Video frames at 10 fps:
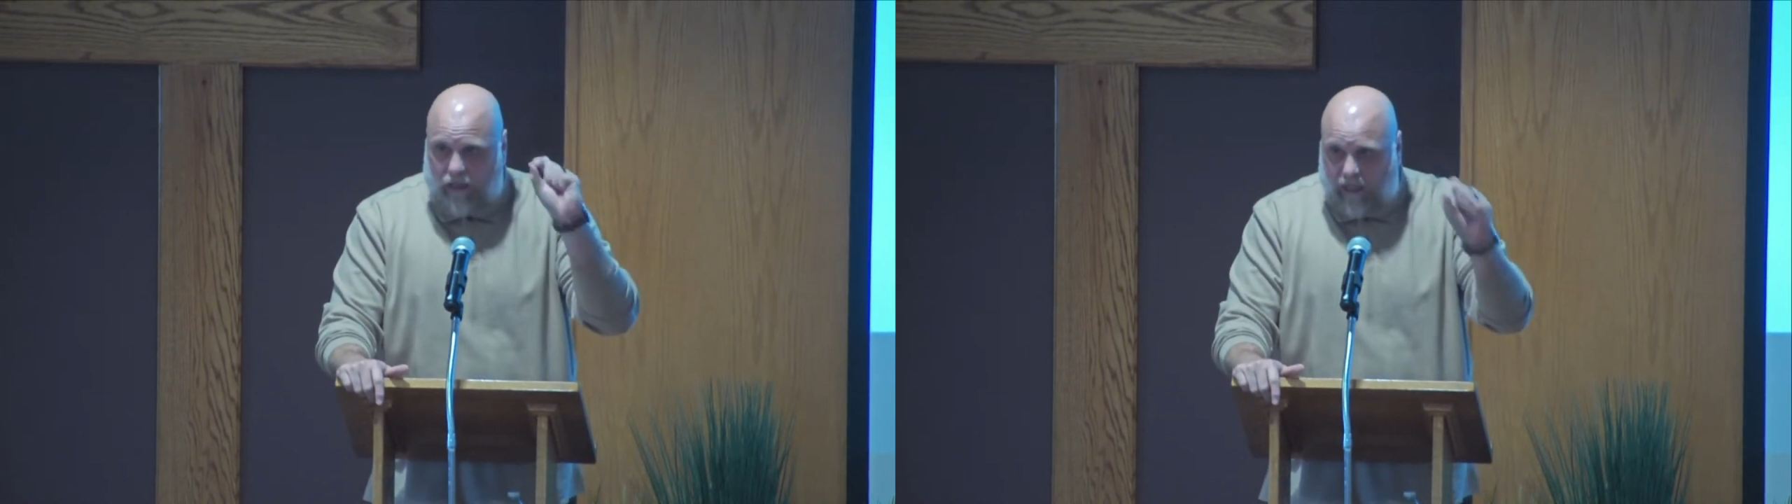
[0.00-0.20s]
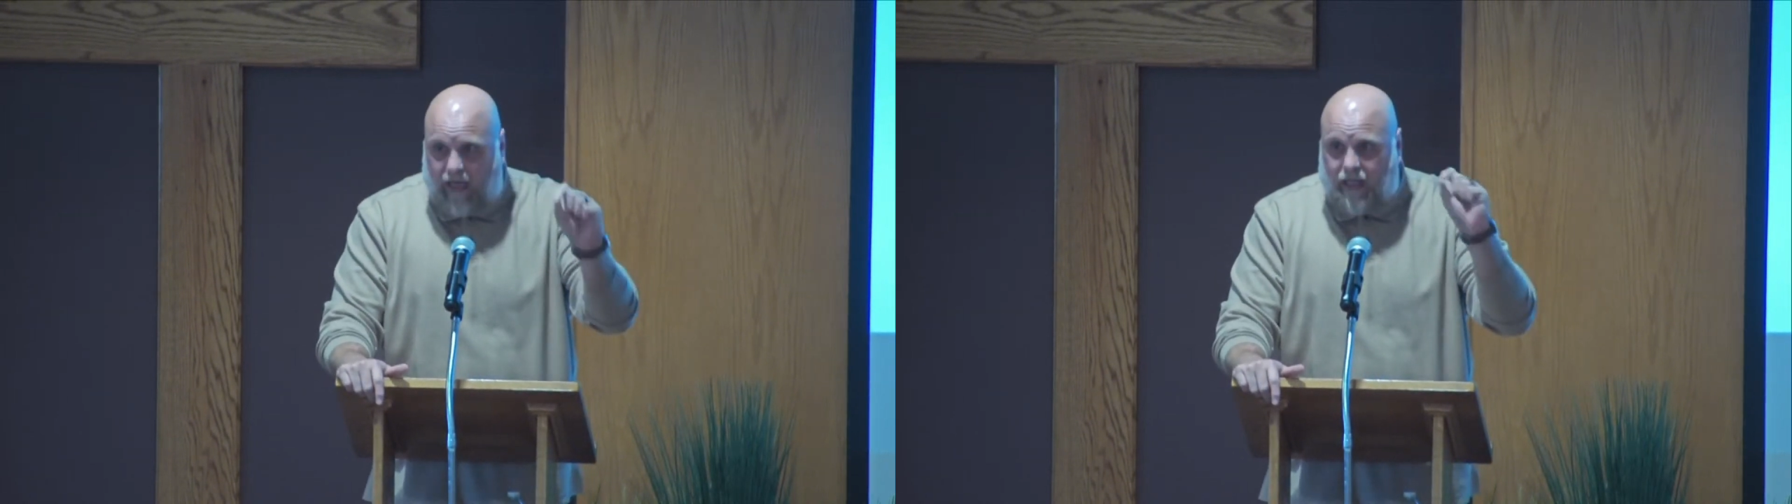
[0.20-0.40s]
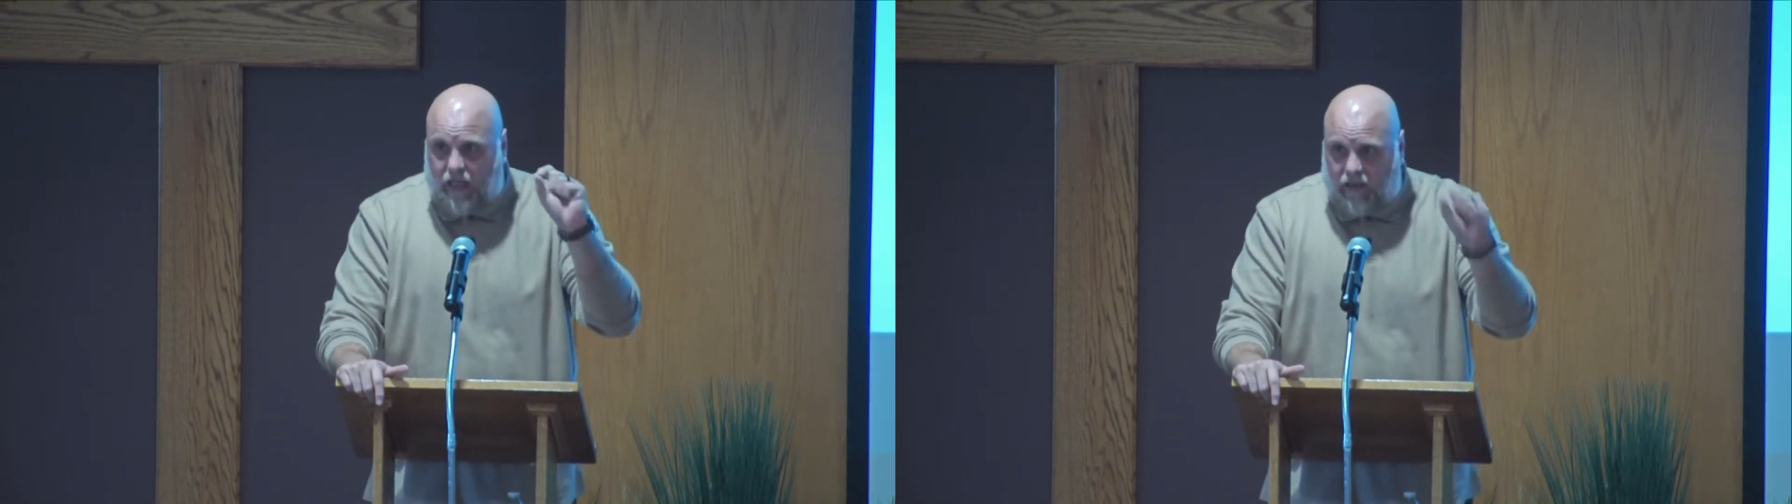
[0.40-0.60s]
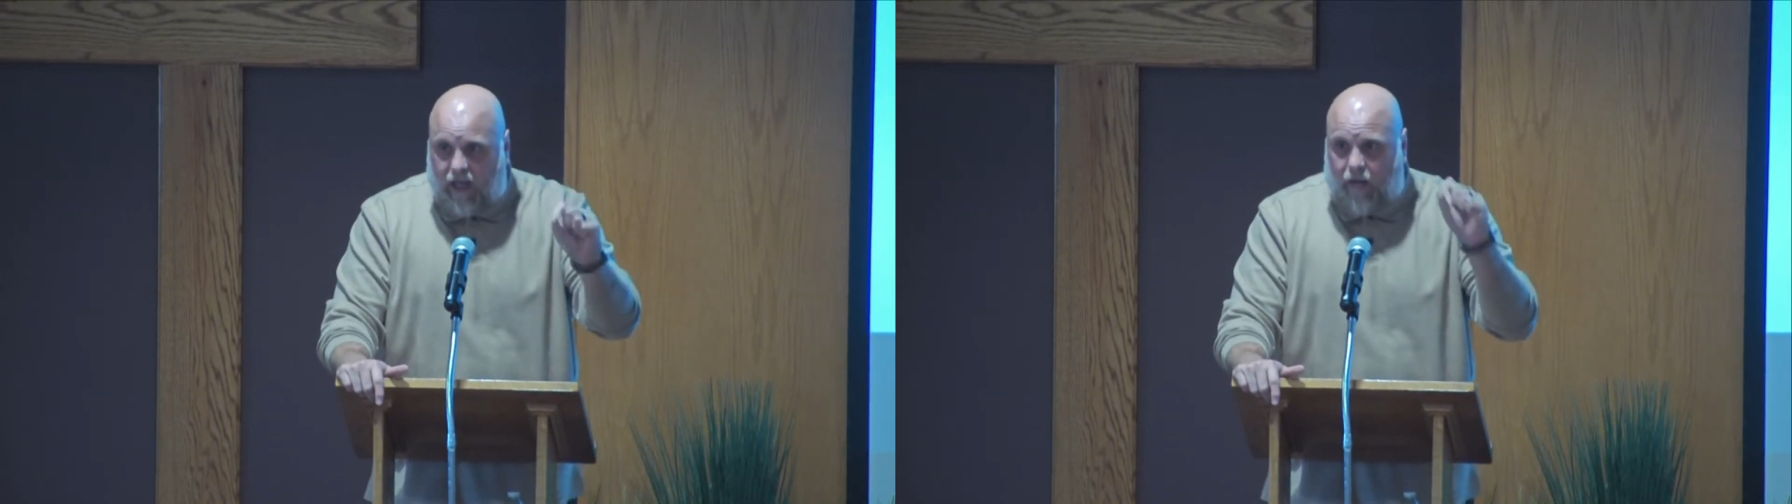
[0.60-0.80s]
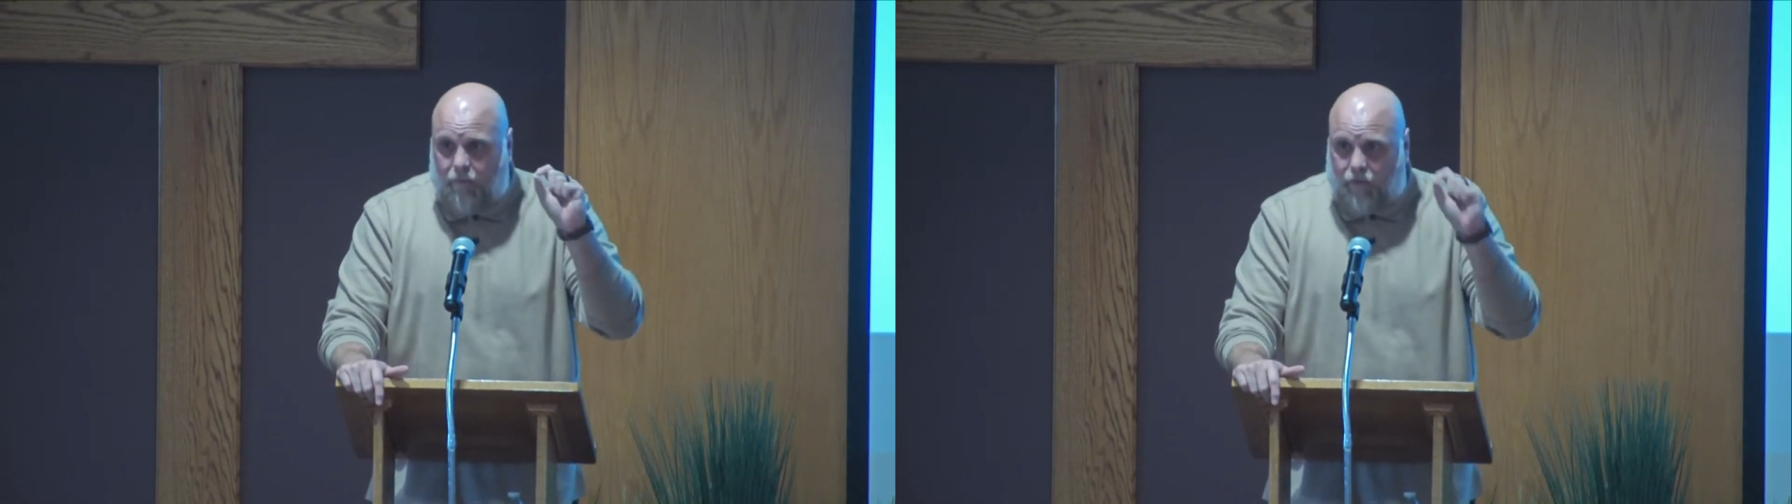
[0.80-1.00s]
like
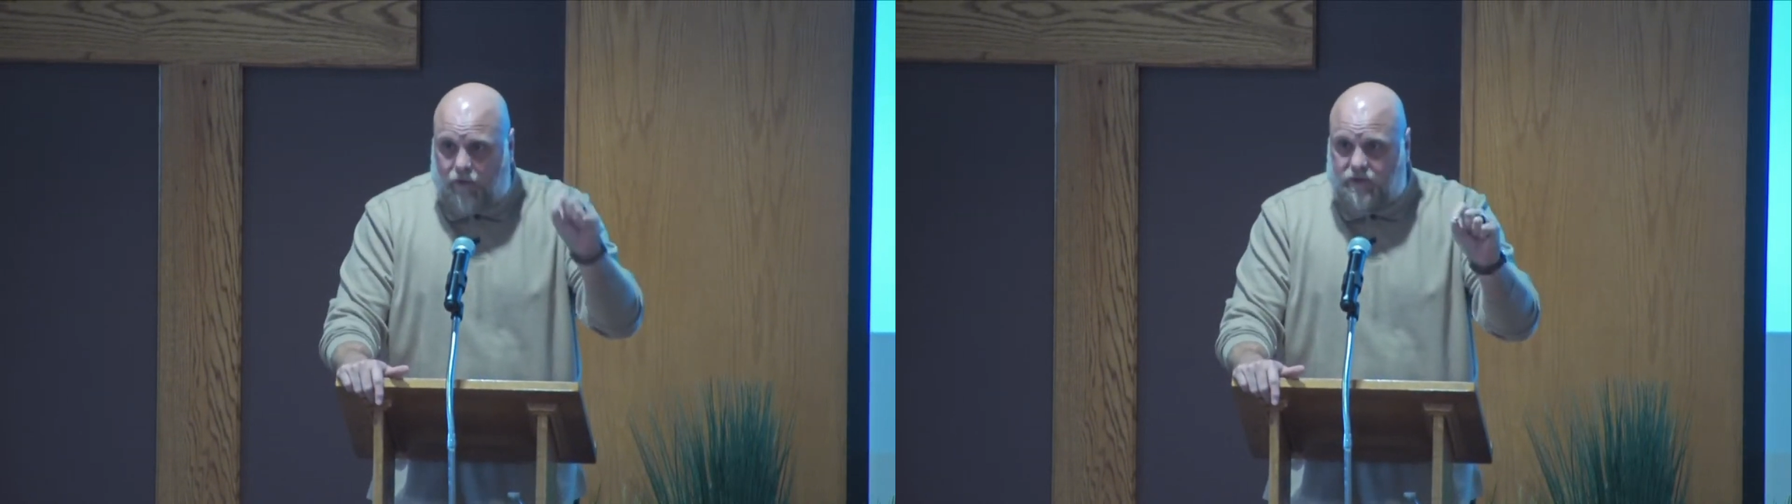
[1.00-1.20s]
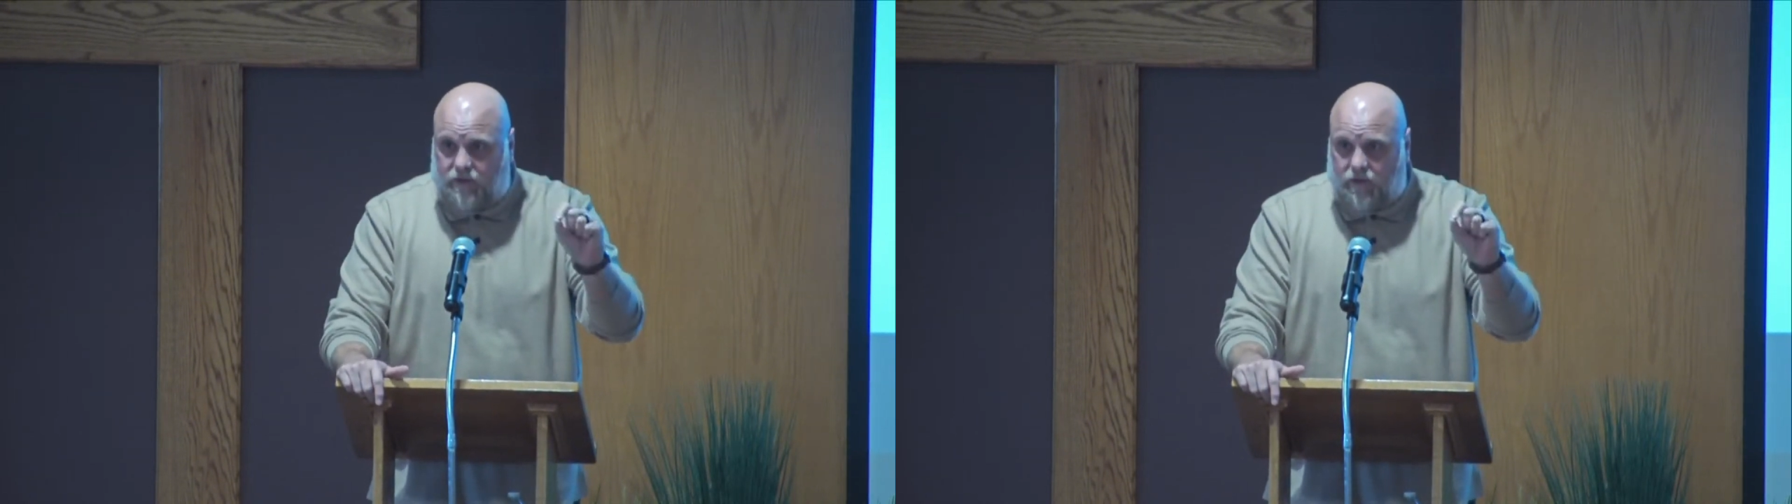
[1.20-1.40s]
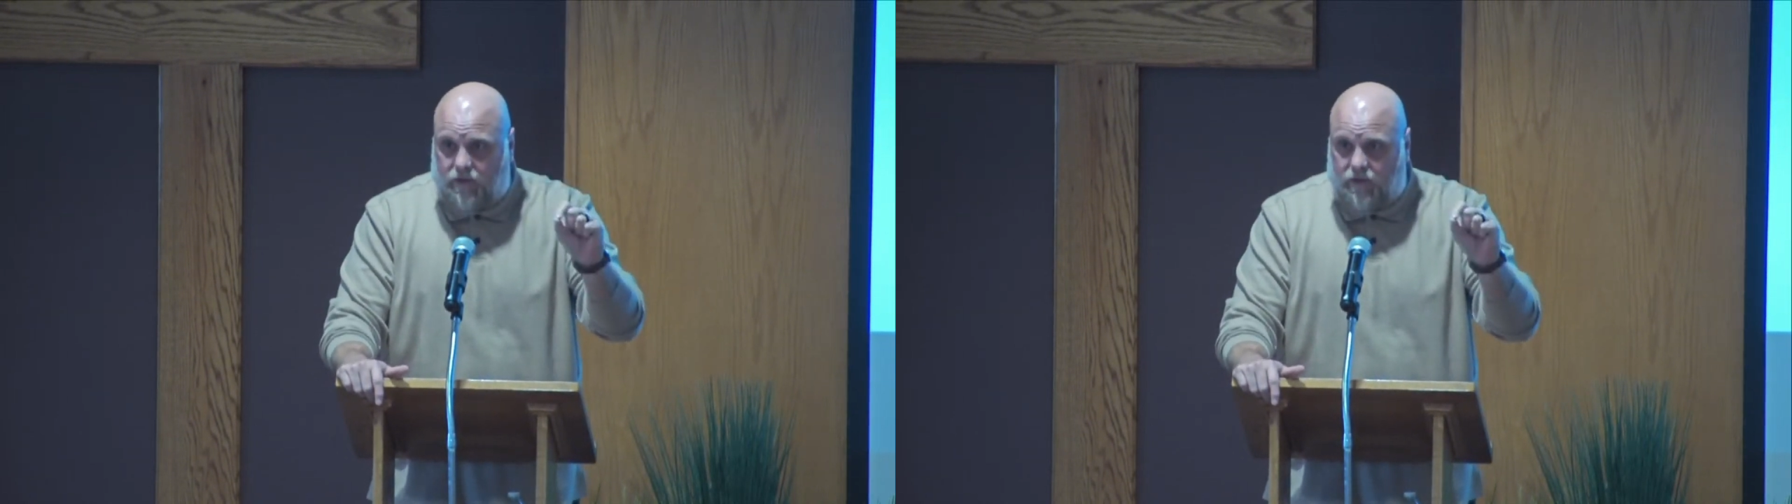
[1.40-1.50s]
that person.